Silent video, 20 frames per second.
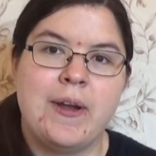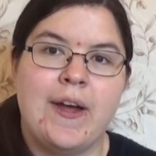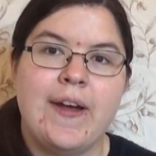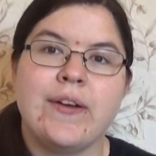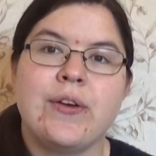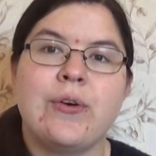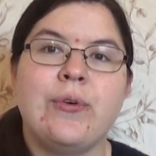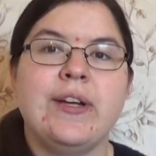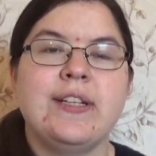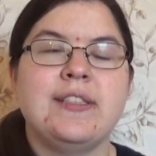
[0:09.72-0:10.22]

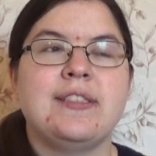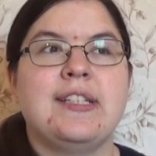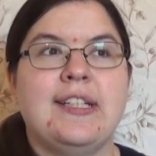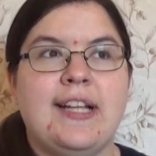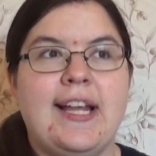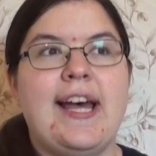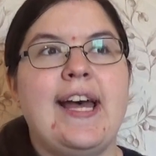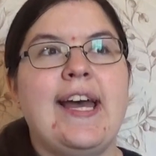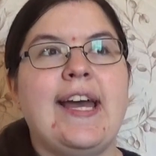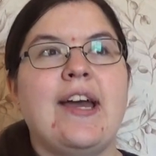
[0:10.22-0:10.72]
not going to
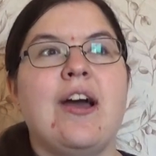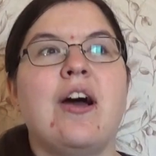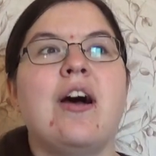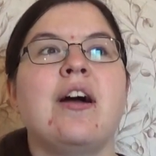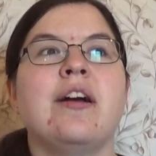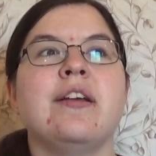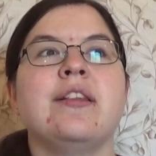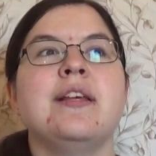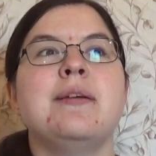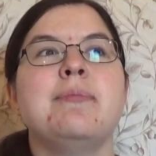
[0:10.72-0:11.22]
lie,
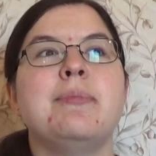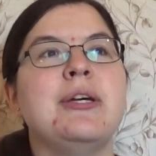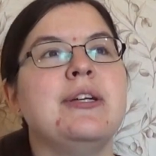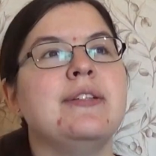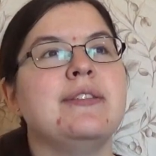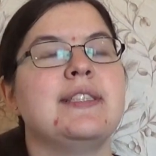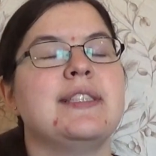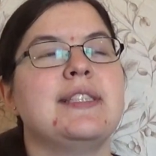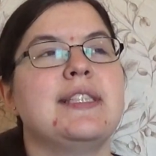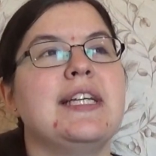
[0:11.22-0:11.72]
are the
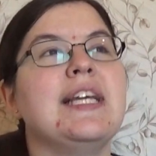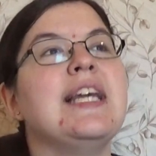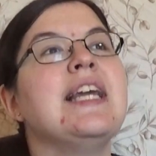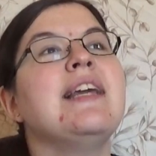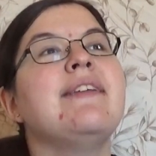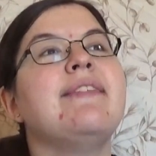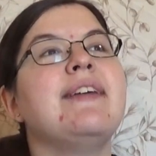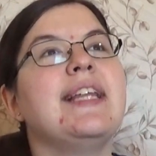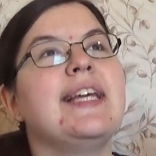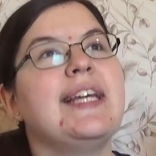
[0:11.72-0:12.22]
most
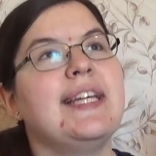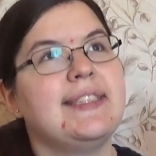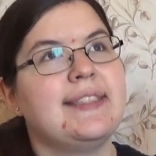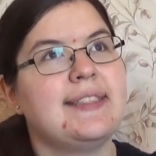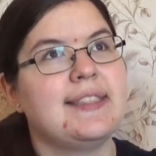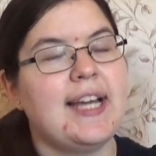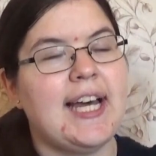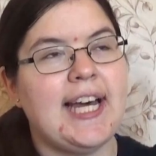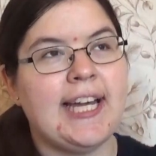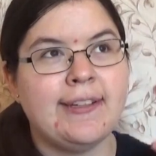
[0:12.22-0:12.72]

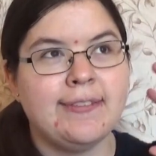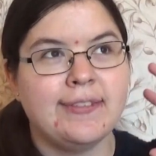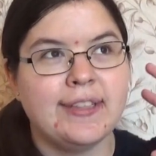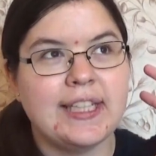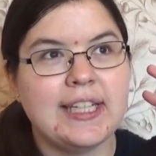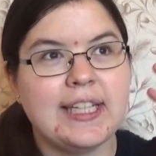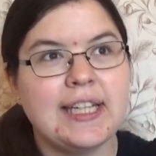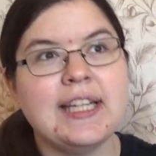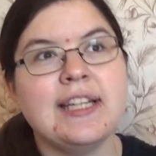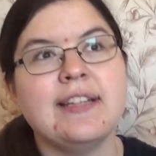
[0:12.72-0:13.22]
evilest of
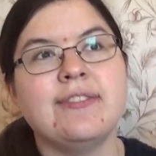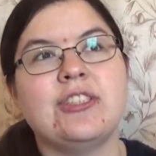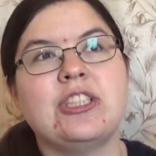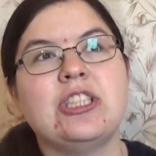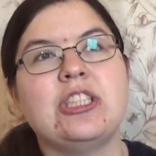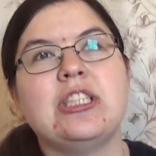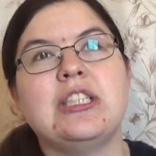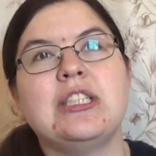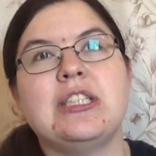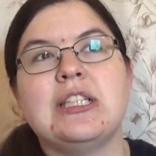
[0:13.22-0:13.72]

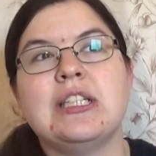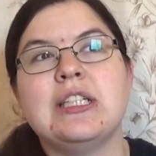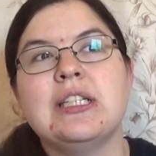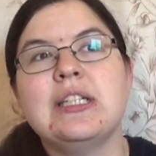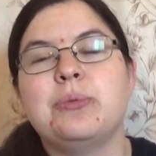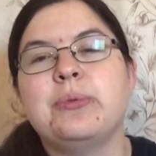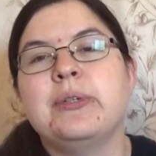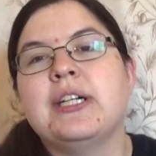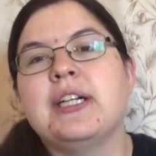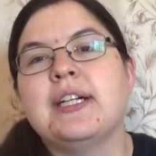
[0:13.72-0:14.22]
evil
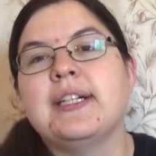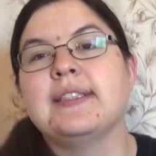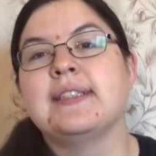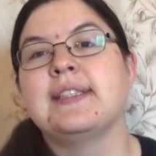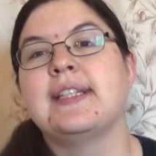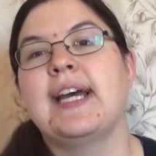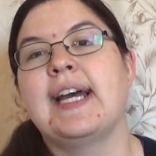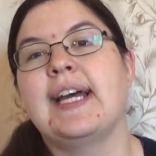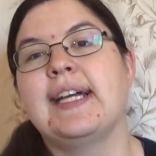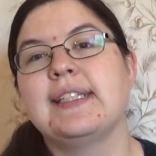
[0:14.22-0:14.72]

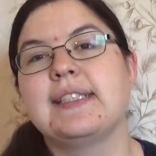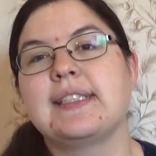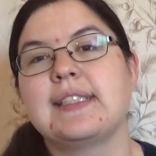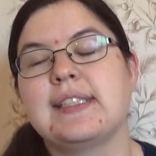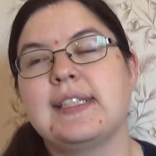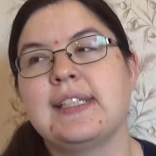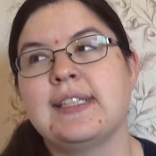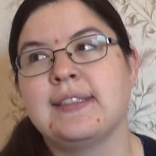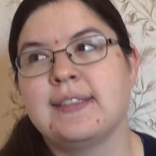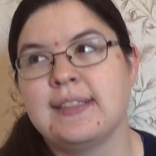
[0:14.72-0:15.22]
words that
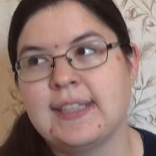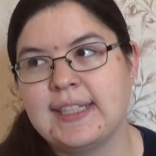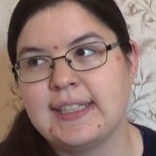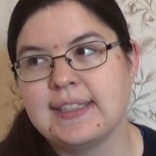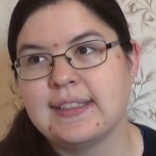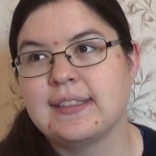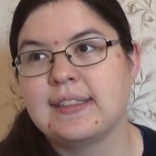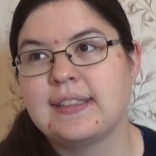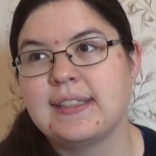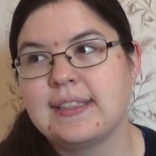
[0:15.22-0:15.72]

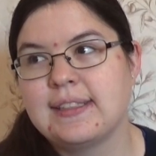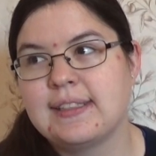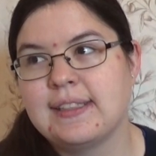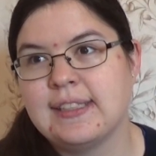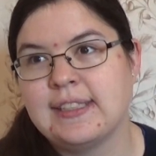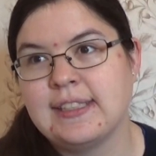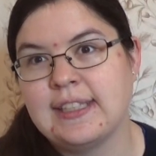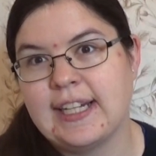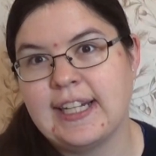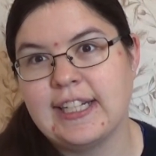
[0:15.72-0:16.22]
exist
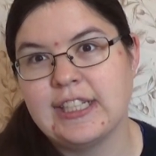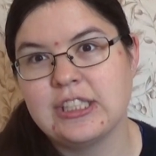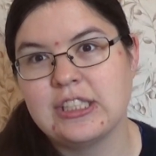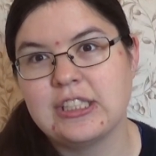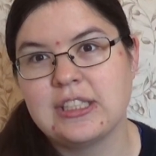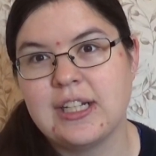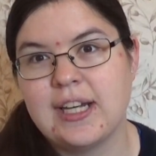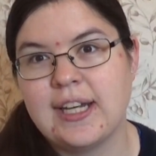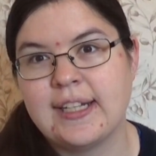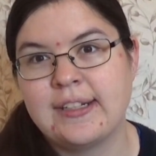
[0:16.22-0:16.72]
in
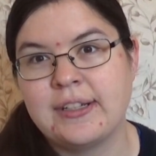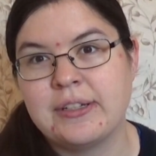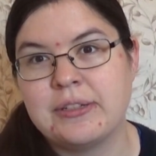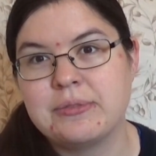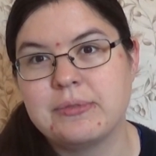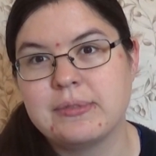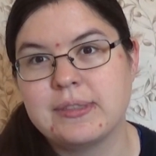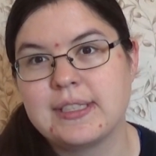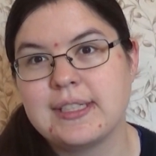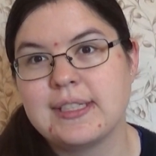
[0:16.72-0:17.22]
Dutch. I
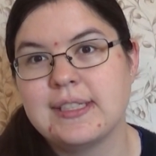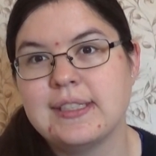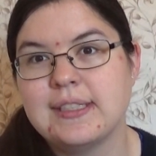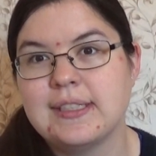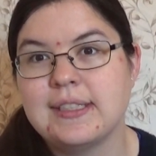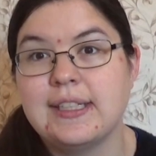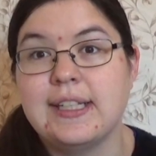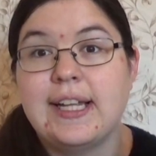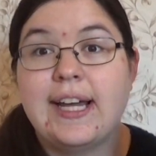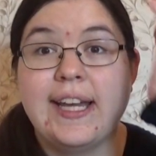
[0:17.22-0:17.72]
don't
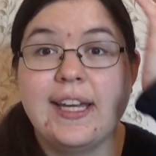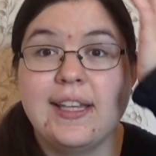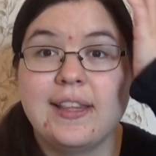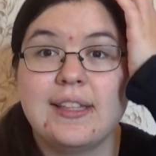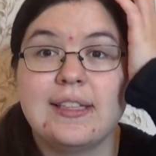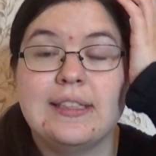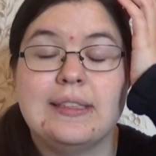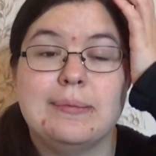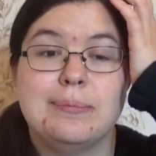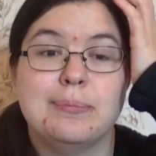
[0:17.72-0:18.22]
like
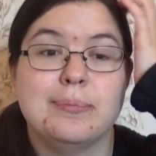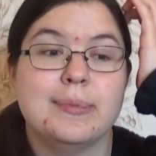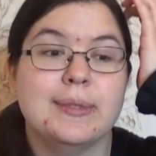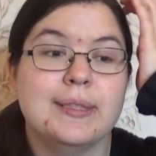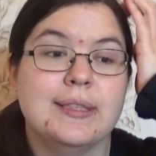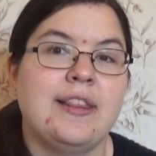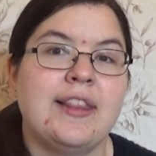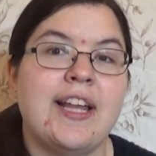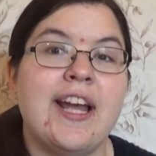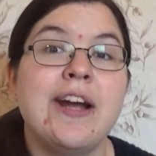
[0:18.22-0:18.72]
them.
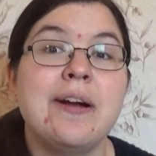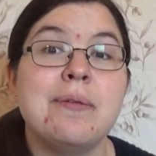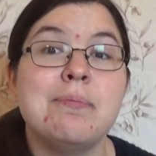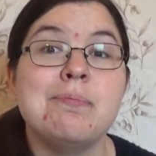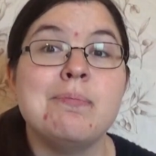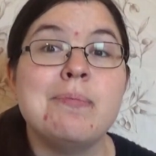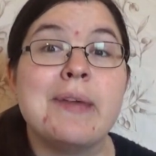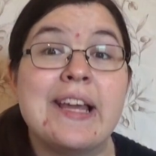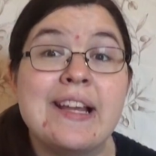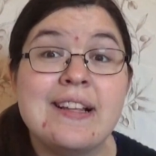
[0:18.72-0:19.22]
They're
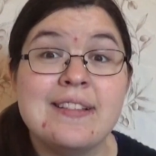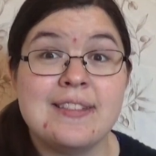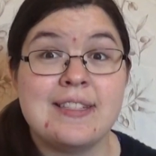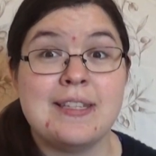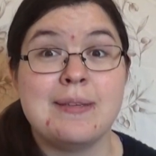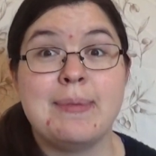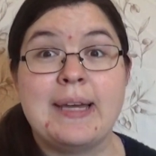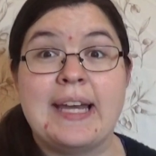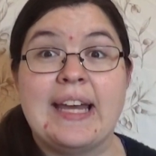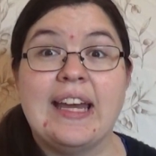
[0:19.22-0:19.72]
mean
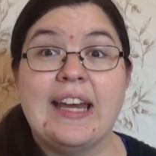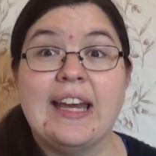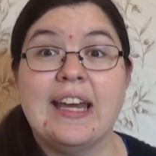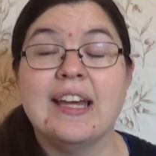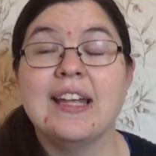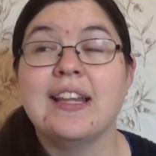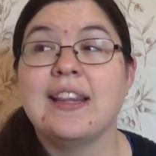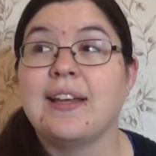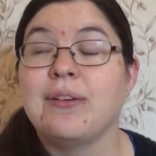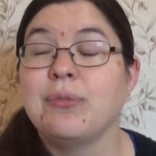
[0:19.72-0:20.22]
to
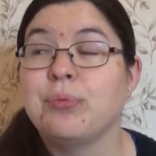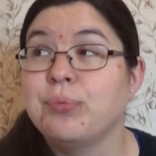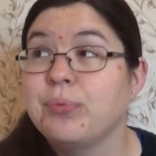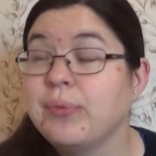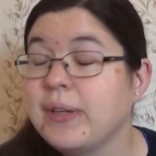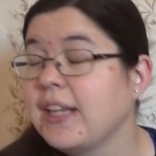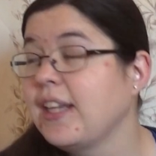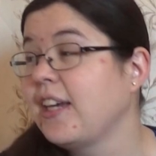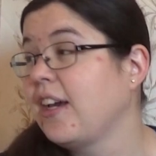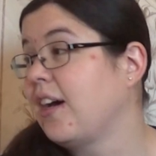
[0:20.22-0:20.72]
me. They
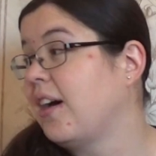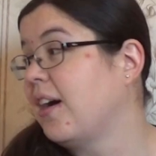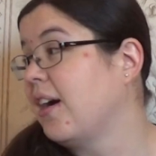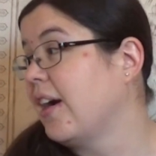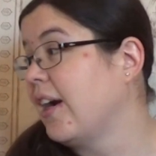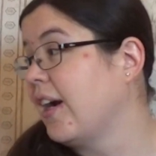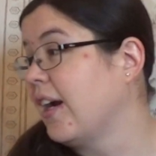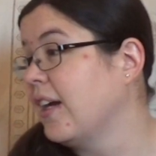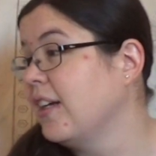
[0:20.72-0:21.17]
really are.